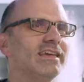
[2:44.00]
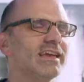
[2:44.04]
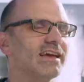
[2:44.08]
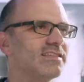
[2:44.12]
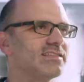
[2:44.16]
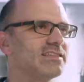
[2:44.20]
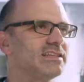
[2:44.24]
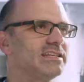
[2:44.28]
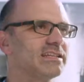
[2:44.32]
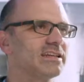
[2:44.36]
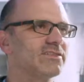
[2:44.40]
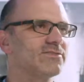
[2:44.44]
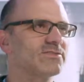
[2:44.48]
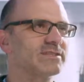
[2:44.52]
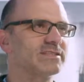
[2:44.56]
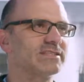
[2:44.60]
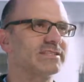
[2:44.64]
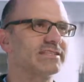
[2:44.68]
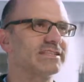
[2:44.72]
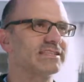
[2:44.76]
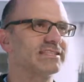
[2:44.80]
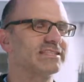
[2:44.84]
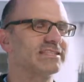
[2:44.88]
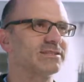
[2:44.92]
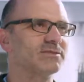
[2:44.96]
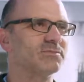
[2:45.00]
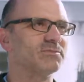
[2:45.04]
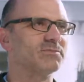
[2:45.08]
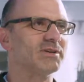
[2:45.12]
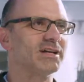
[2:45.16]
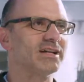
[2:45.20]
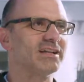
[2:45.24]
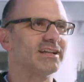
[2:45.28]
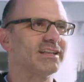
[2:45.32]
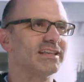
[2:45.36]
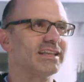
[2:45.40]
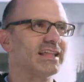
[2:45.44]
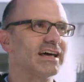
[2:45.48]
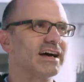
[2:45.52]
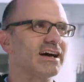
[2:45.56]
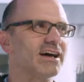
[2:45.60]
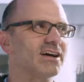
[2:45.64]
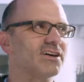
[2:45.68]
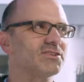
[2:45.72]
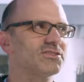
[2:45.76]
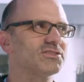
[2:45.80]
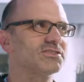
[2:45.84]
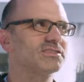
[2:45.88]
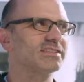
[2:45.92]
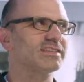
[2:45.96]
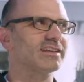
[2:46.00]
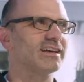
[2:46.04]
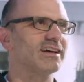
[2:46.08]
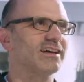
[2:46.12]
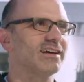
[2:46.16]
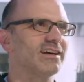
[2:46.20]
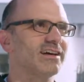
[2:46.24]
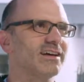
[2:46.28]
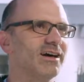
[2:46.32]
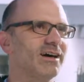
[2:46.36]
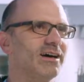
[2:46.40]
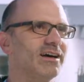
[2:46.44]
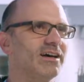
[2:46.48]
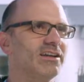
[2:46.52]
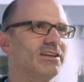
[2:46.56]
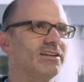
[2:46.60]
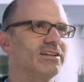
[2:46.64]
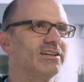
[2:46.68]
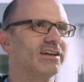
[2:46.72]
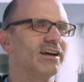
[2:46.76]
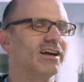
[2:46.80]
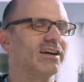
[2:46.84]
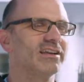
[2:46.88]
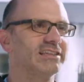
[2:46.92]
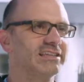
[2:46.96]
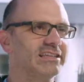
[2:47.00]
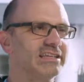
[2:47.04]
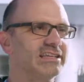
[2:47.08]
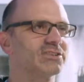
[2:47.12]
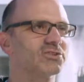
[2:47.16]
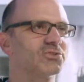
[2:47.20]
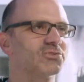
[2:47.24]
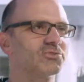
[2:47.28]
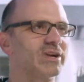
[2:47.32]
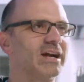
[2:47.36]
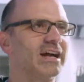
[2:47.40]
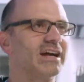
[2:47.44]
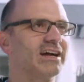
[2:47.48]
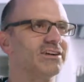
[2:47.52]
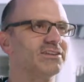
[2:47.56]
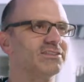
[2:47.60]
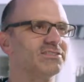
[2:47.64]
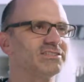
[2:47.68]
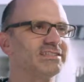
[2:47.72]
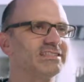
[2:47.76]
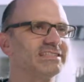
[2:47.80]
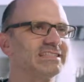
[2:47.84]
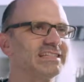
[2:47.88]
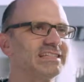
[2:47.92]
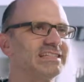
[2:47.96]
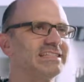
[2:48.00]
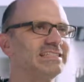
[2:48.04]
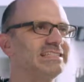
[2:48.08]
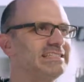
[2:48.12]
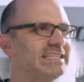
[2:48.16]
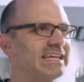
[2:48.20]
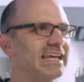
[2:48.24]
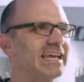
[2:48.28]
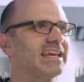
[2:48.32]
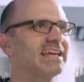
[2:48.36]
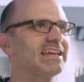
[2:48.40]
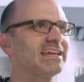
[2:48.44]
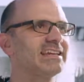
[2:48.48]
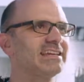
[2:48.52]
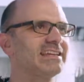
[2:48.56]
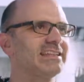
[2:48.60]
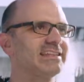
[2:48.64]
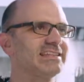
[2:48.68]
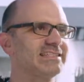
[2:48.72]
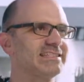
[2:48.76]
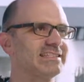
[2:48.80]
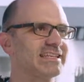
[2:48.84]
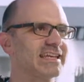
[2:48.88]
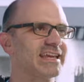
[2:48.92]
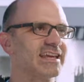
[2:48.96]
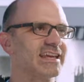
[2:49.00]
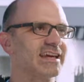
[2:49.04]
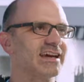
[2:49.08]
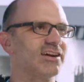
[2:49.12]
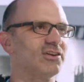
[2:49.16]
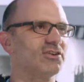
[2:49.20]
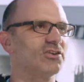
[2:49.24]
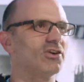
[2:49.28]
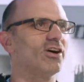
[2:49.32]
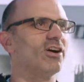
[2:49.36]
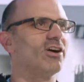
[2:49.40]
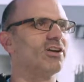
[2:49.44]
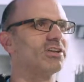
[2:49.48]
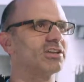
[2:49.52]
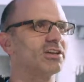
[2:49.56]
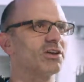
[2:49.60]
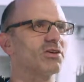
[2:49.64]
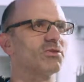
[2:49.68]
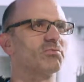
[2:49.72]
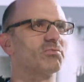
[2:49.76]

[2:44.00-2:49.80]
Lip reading: The Deva system allows a year-round, day in and day out audio